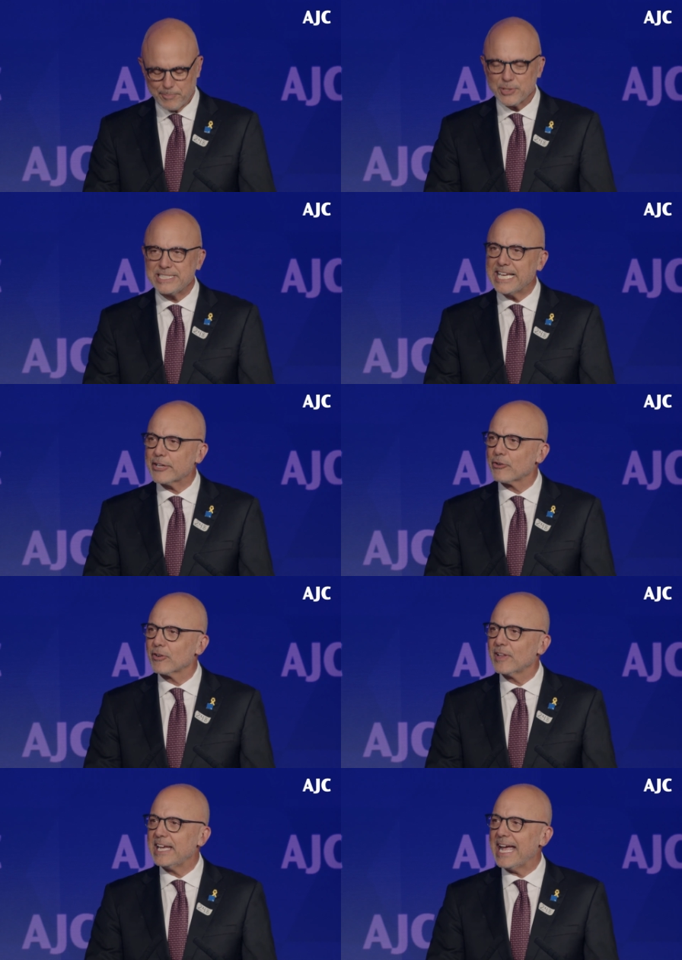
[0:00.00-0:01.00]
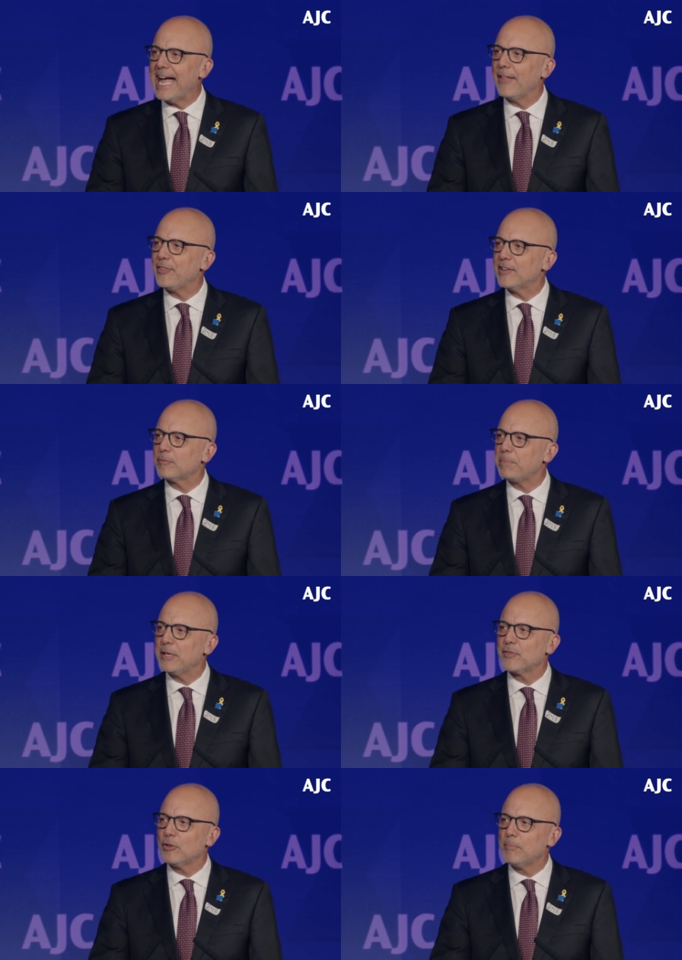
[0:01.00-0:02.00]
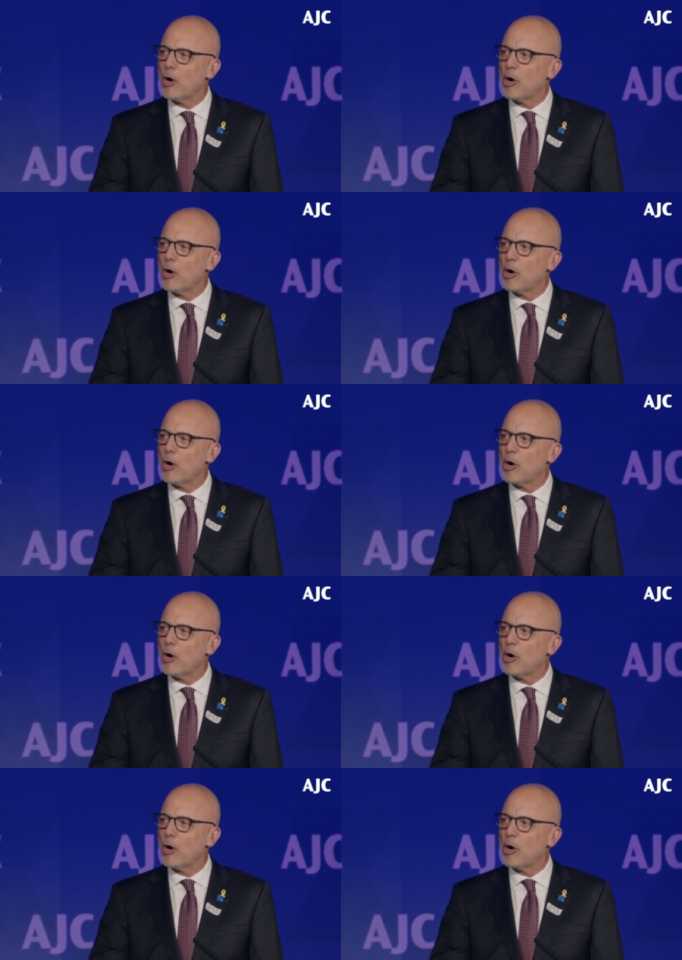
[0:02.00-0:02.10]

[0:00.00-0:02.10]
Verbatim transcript: particularly at this pivotal